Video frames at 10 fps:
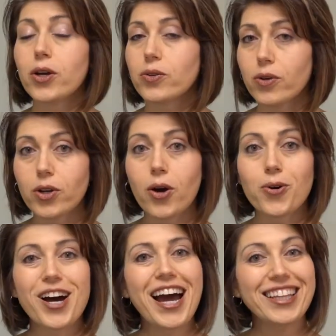
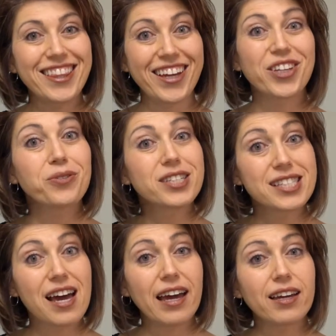No, I'd like you to
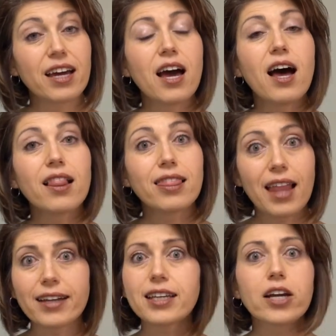say,
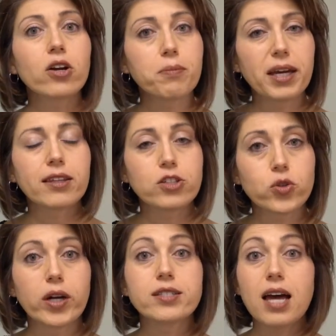Let Carol make the
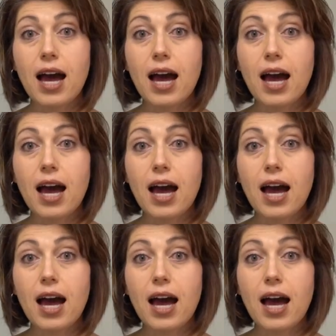choice.